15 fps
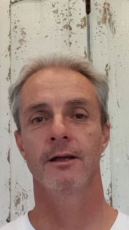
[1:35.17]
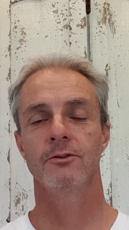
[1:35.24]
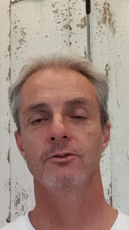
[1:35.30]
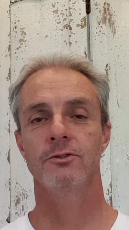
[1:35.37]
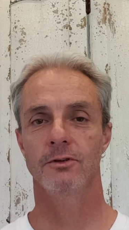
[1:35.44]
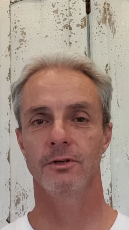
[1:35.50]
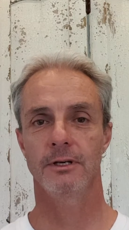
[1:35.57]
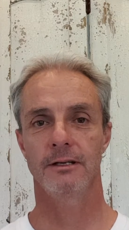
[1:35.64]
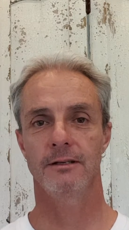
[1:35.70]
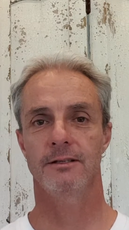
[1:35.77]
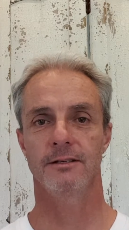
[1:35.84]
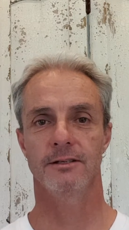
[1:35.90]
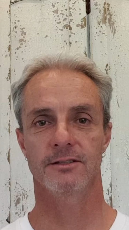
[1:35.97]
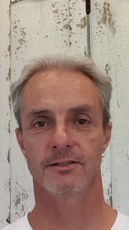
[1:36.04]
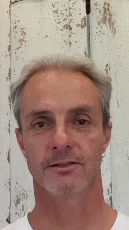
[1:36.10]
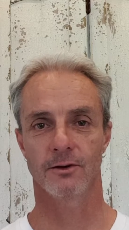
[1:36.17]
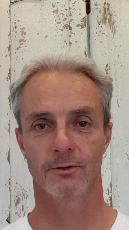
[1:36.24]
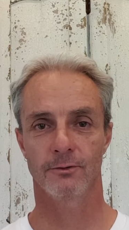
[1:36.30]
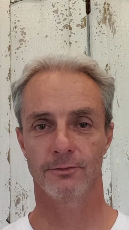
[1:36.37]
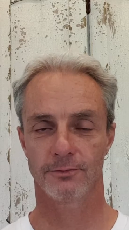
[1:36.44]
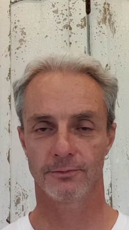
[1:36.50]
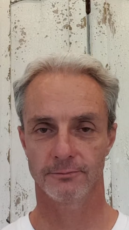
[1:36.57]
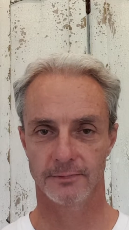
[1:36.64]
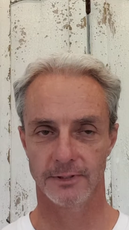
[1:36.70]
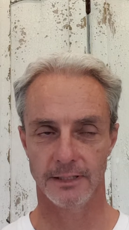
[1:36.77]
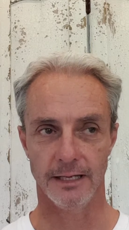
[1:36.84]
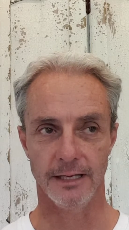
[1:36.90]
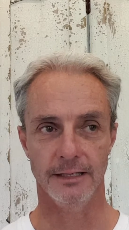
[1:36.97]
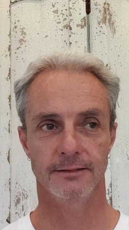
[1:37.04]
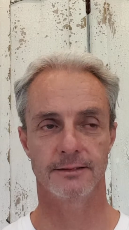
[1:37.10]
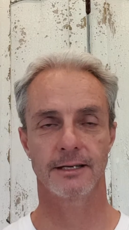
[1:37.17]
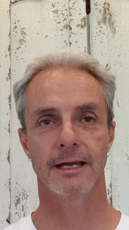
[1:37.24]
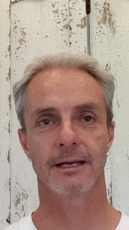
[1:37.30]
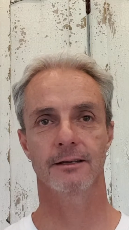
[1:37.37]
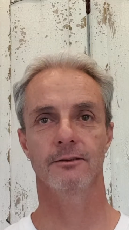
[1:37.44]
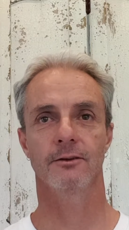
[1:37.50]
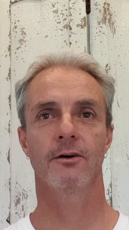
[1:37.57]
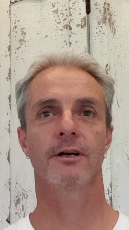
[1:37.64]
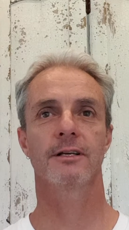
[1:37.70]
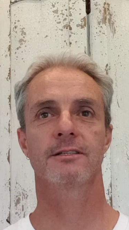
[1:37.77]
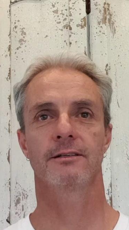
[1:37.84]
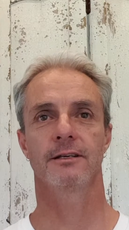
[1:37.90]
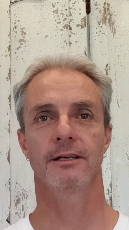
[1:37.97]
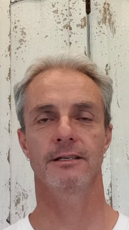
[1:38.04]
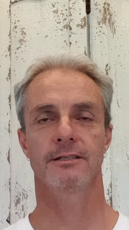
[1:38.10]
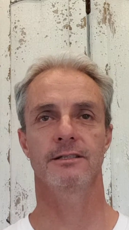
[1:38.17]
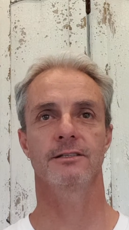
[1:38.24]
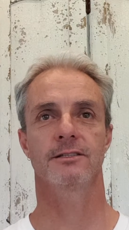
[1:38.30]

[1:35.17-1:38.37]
Tune into yourself and take it nice and easy,